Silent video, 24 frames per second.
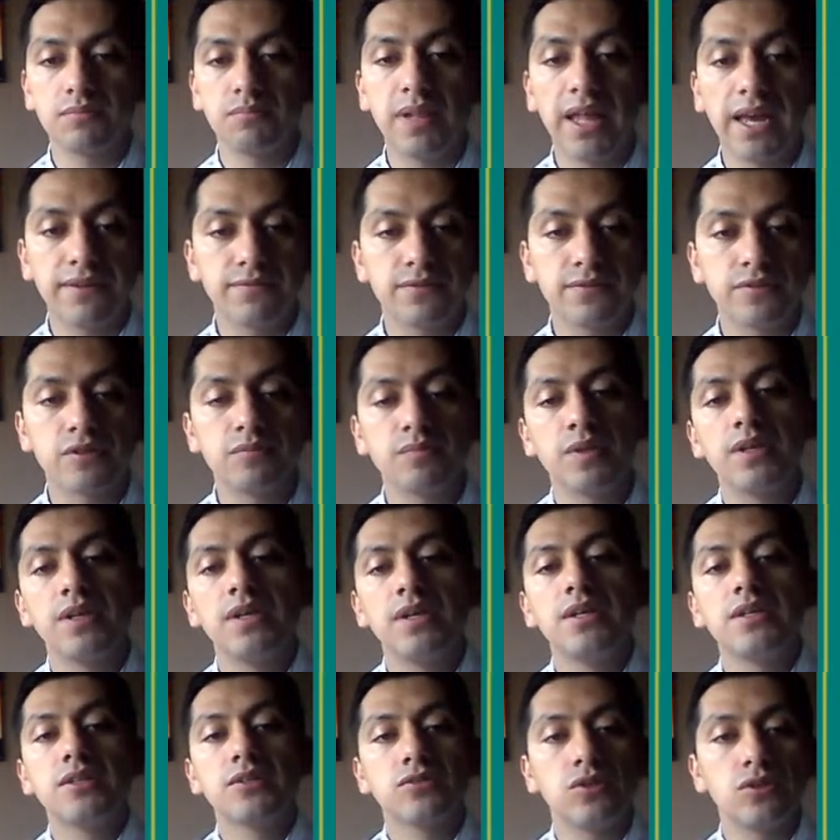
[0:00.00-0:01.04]
platform.
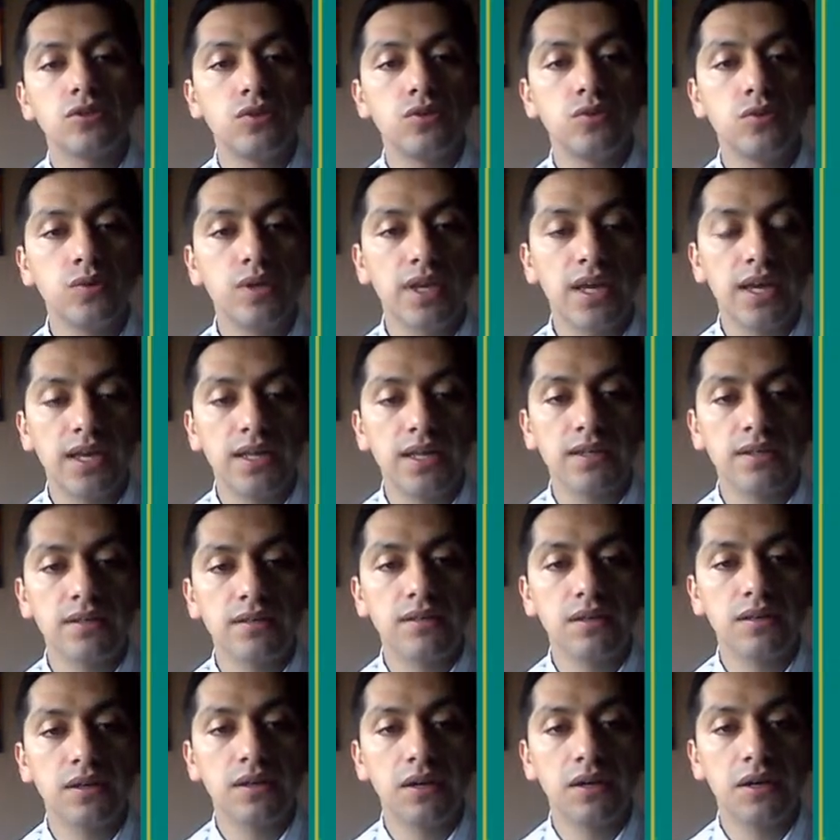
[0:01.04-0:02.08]
So you
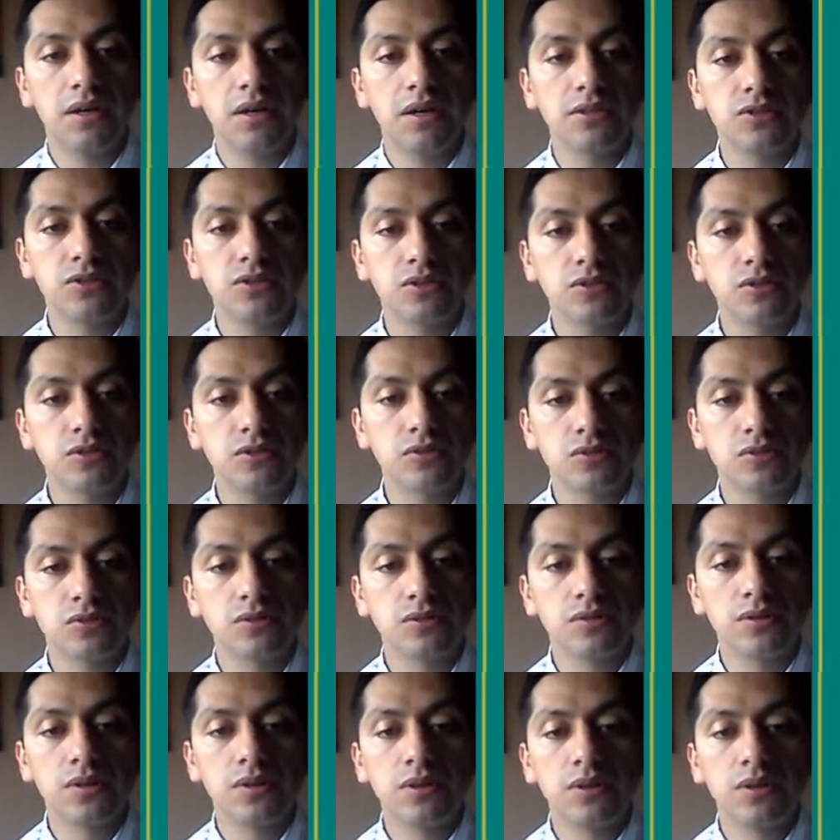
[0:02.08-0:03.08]
can just